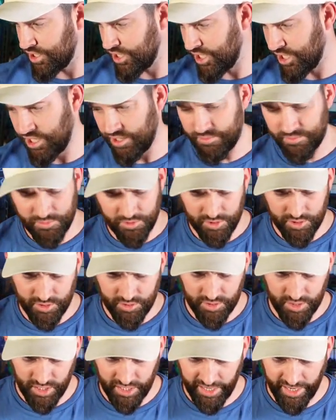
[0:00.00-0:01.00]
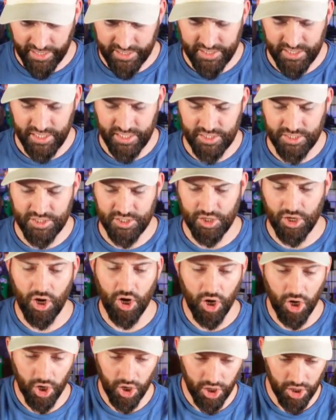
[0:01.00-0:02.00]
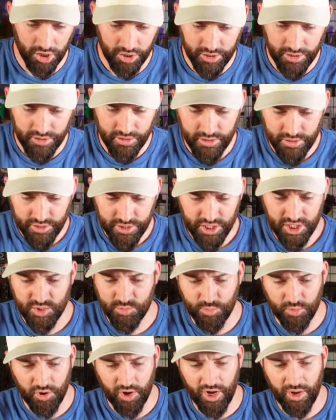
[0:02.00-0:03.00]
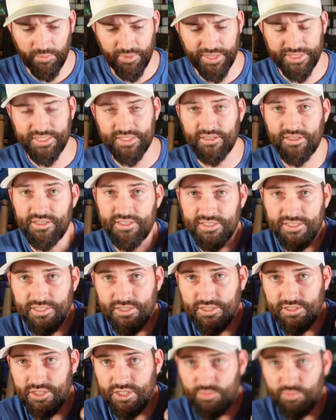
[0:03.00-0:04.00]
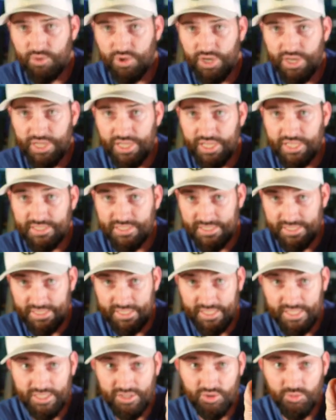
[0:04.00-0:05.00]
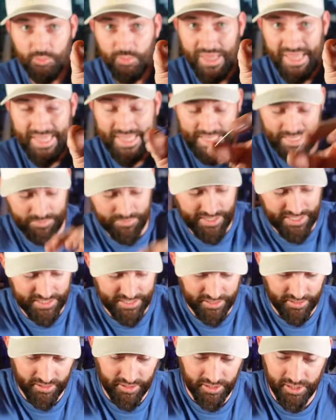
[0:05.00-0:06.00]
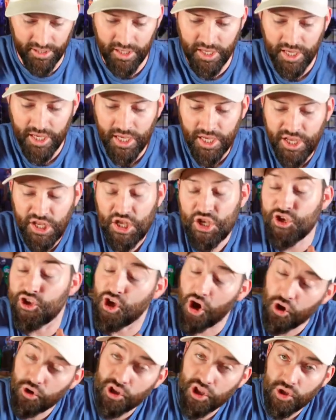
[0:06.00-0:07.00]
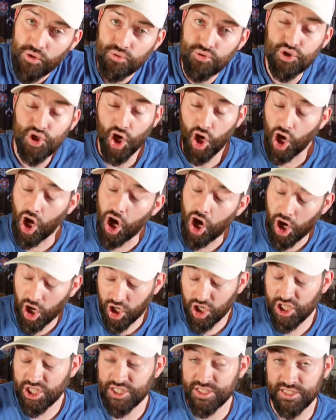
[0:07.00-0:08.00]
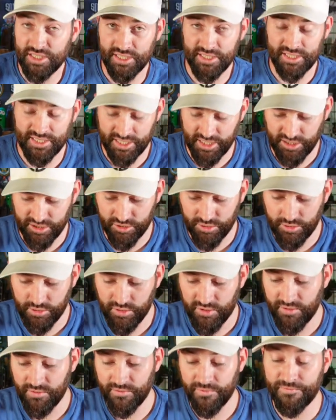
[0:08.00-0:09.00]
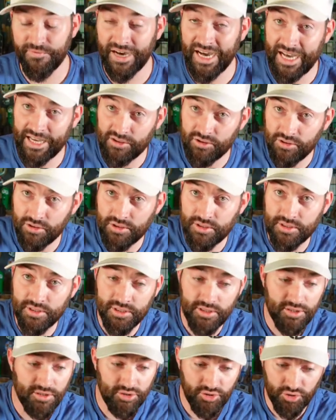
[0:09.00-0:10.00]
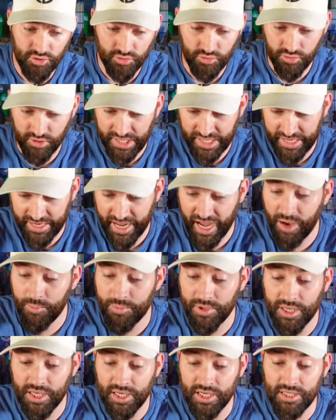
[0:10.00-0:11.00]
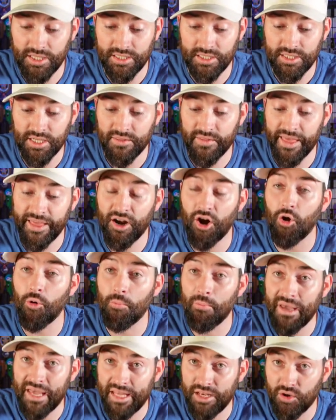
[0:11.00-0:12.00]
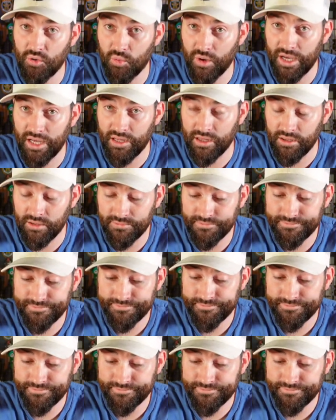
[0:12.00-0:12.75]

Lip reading: like I said, it's a hard spring, basically this is the spring. It's this little pin, basically. Don't use hardened steel files to get it out because they don't bend well.